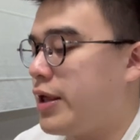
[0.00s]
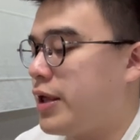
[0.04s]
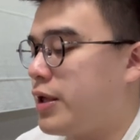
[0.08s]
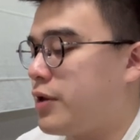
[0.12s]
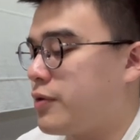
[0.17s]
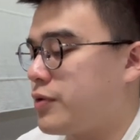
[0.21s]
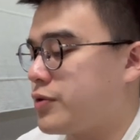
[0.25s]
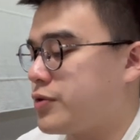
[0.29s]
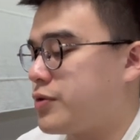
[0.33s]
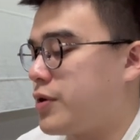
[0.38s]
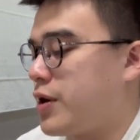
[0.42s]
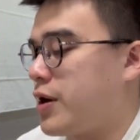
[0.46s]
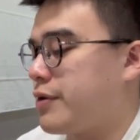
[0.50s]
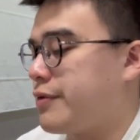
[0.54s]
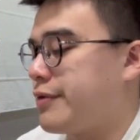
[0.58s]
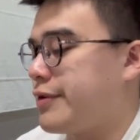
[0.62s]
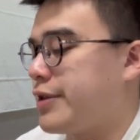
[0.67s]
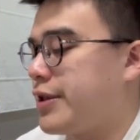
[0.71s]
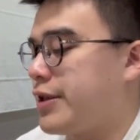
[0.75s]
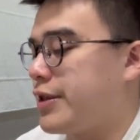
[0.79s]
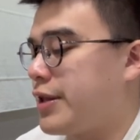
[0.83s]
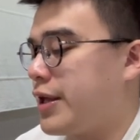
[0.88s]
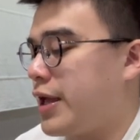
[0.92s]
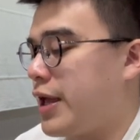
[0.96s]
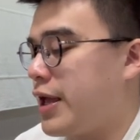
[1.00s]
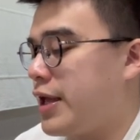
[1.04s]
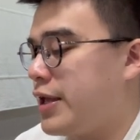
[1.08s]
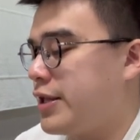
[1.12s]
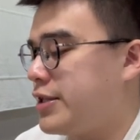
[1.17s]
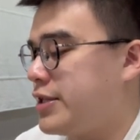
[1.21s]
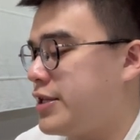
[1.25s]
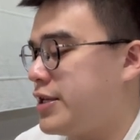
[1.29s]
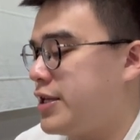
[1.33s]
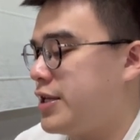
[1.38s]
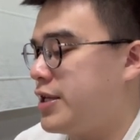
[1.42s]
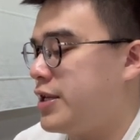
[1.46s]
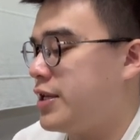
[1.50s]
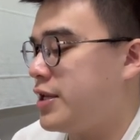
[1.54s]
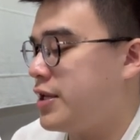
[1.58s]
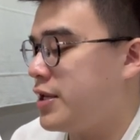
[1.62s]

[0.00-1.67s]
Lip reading: equals to 180.